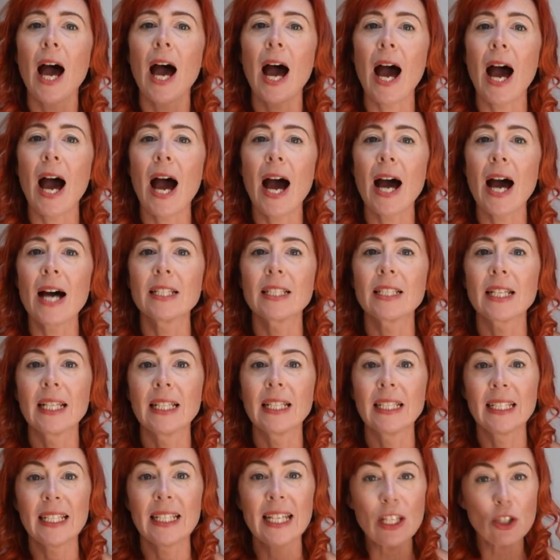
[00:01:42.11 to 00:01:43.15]
as
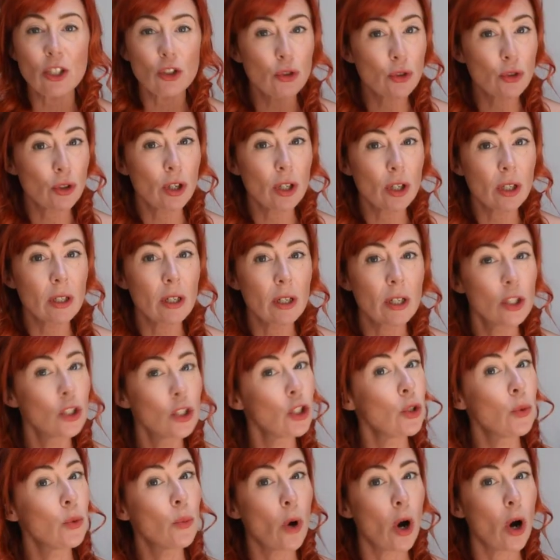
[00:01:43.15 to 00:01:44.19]
literal as
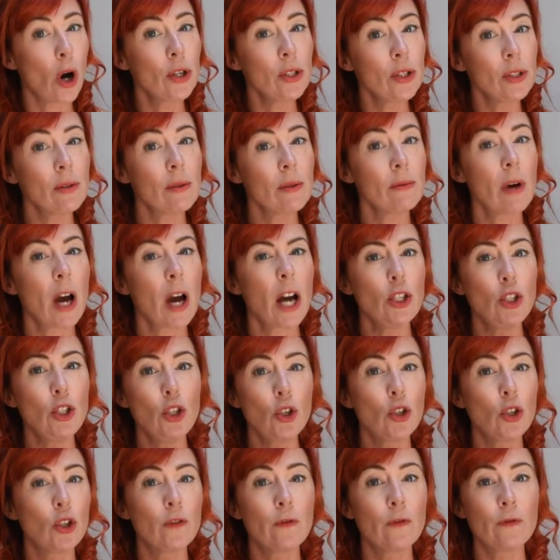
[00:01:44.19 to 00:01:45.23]
you want, and you
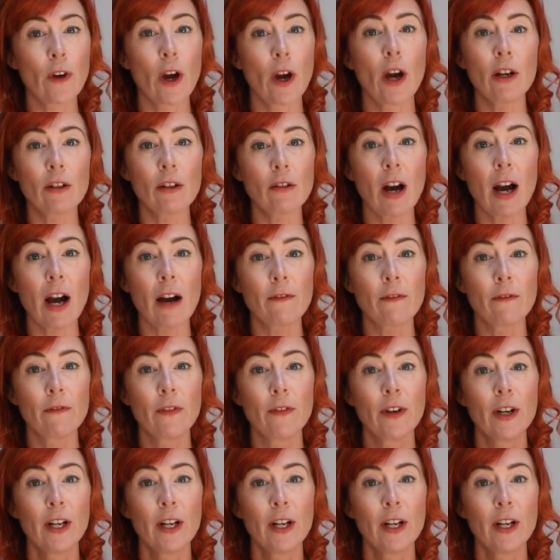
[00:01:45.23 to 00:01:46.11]
could photograph